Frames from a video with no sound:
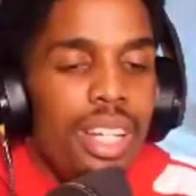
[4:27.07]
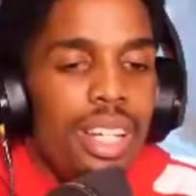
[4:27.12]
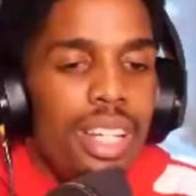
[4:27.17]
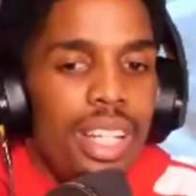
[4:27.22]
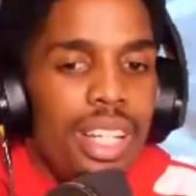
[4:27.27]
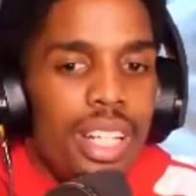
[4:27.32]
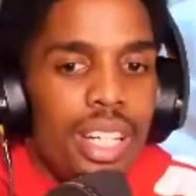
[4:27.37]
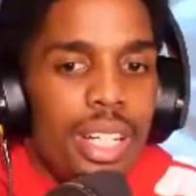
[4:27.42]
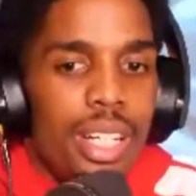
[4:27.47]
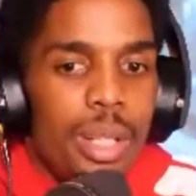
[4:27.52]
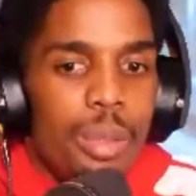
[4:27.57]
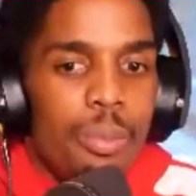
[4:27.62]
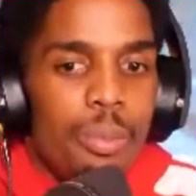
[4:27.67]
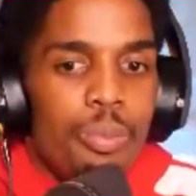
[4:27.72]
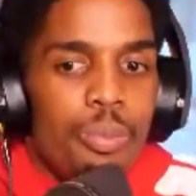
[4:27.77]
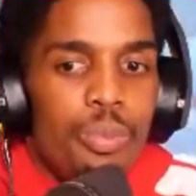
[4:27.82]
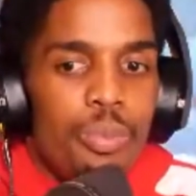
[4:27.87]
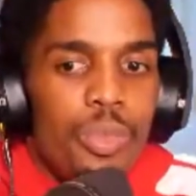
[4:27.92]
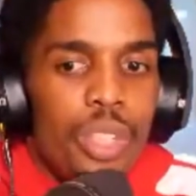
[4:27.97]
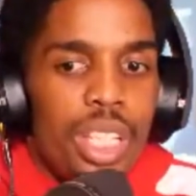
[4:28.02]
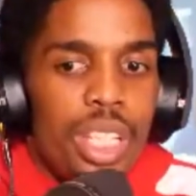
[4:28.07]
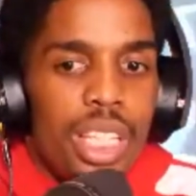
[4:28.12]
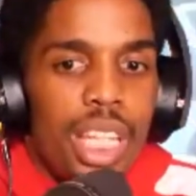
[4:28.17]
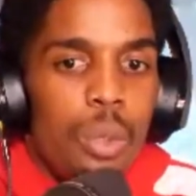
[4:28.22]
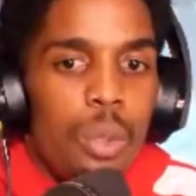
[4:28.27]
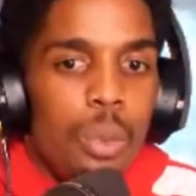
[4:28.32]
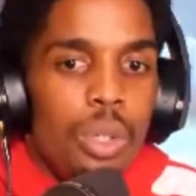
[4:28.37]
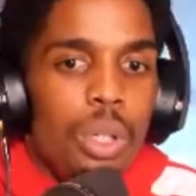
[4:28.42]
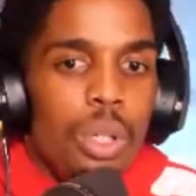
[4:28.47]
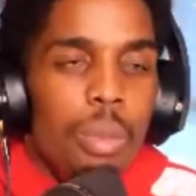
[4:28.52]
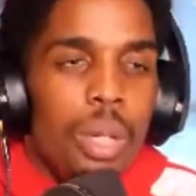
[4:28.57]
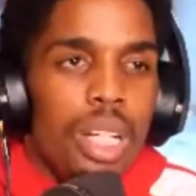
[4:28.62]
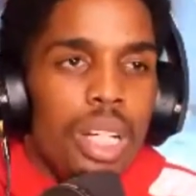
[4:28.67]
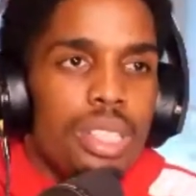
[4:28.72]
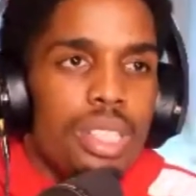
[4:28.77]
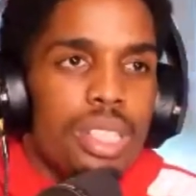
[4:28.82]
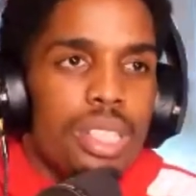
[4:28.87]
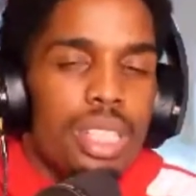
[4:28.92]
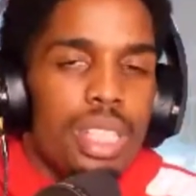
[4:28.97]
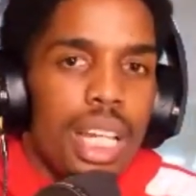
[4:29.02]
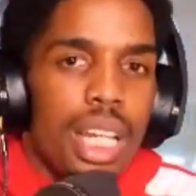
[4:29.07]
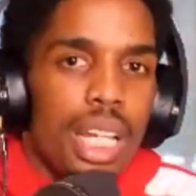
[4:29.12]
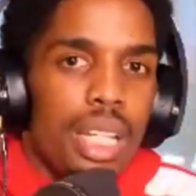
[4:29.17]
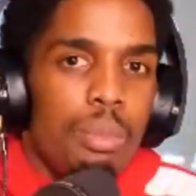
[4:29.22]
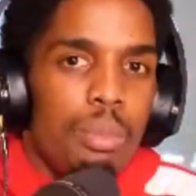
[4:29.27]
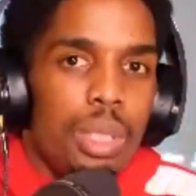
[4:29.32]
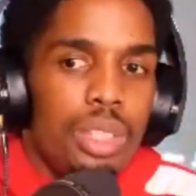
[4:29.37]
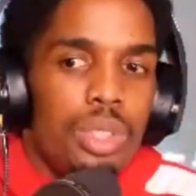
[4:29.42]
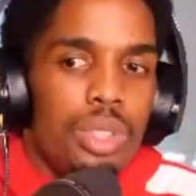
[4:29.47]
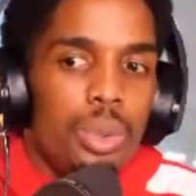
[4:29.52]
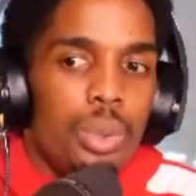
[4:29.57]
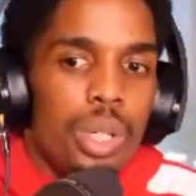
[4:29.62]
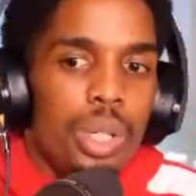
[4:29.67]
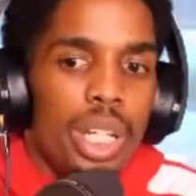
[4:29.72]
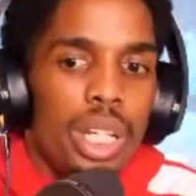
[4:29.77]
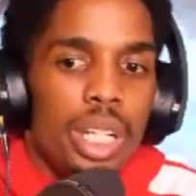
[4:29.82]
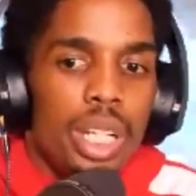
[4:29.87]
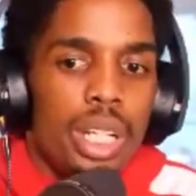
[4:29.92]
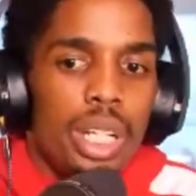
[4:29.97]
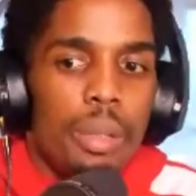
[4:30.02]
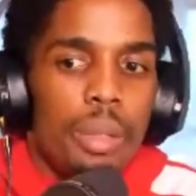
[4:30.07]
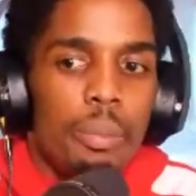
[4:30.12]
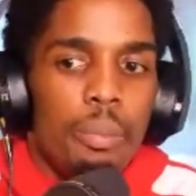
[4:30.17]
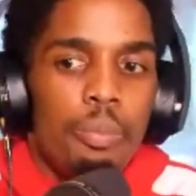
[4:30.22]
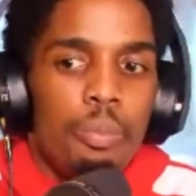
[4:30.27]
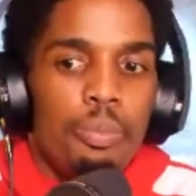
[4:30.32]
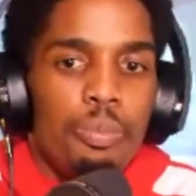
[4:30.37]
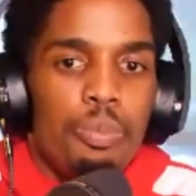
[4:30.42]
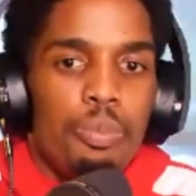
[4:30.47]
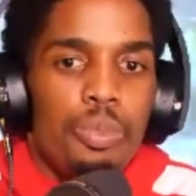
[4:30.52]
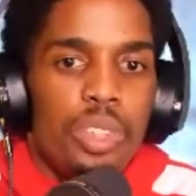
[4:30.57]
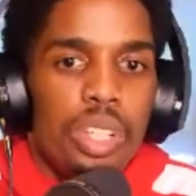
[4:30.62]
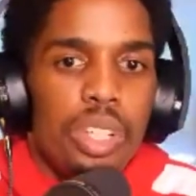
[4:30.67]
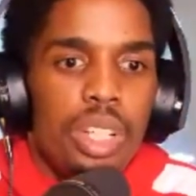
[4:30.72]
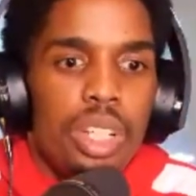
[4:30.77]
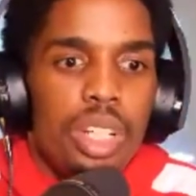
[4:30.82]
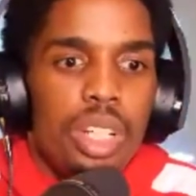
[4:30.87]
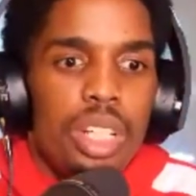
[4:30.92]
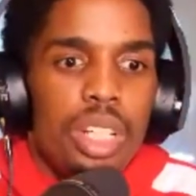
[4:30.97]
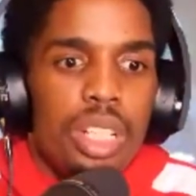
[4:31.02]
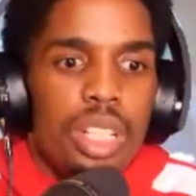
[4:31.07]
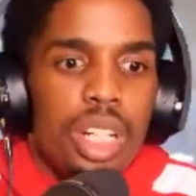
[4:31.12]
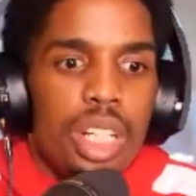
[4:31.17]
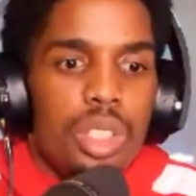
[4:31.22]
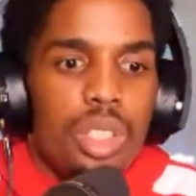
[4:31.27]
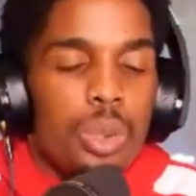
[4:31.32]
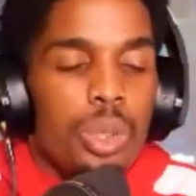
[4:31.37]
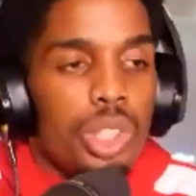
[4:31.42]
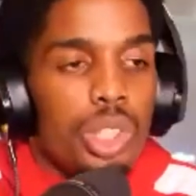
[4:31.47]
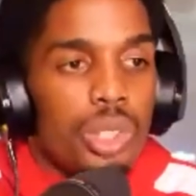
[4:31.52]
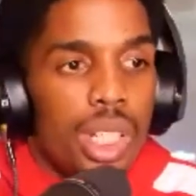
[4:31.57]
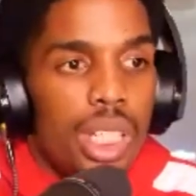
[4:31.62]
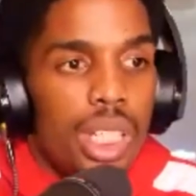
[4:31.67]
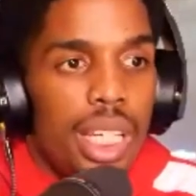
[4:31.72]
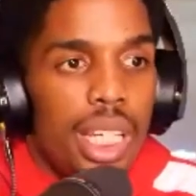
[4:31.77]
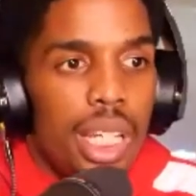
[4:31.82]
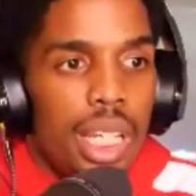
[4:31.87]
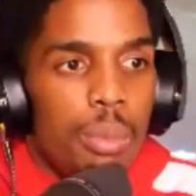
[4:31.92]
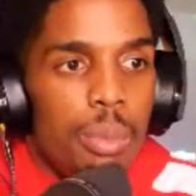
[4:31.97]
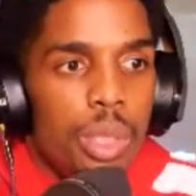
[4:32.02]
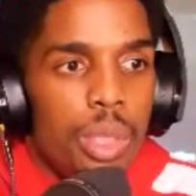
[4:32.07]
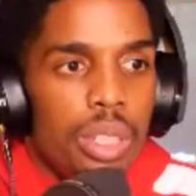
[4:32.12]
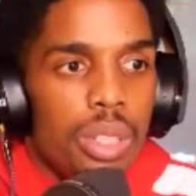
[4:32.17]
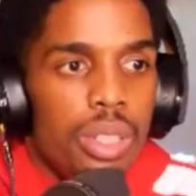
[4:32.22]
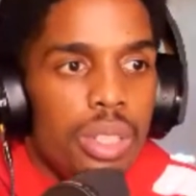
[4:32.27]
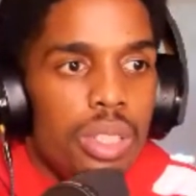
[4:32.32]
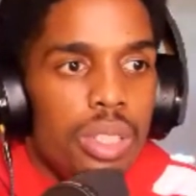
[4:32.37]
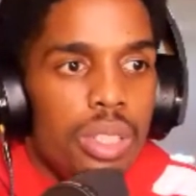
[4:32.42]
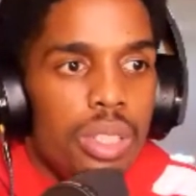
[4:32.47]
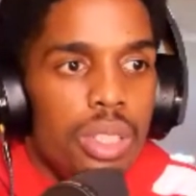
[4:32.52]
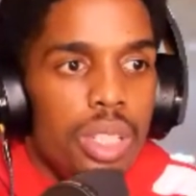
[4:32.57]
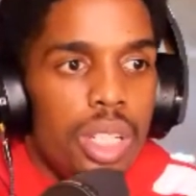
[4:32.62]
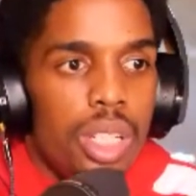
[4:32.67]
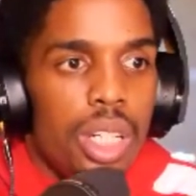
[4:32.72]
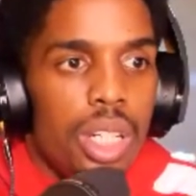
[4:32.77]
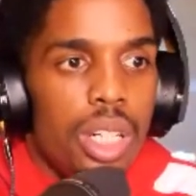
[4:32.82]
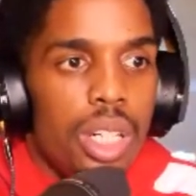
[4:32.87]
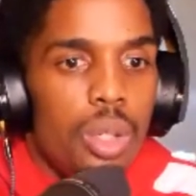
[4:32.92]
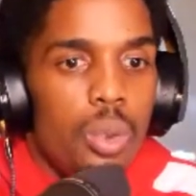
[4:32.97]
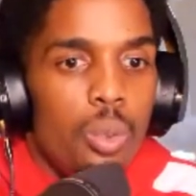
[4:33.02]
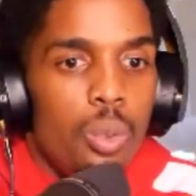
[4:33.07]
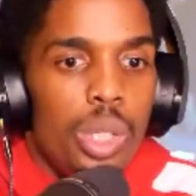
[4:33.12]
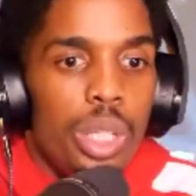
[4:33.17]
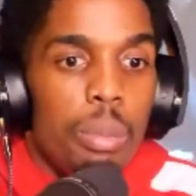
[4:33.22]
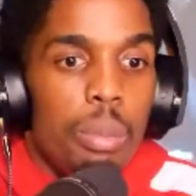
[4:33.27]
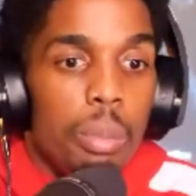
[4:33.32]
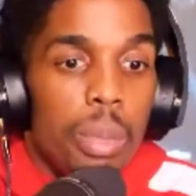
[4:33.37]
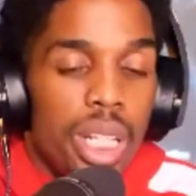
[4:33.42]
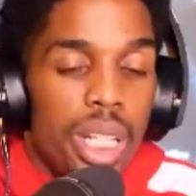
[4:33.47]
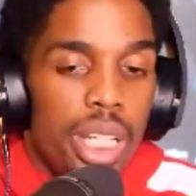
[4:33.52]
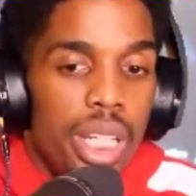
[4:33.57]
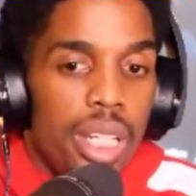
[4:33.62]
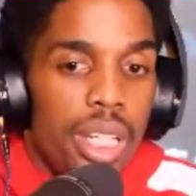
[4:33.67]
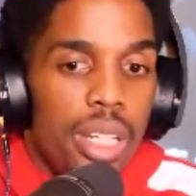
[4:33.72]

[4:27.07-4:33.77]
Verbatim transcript: And um, they were about to sign me to a um, uh, to a training camp deal uh, with money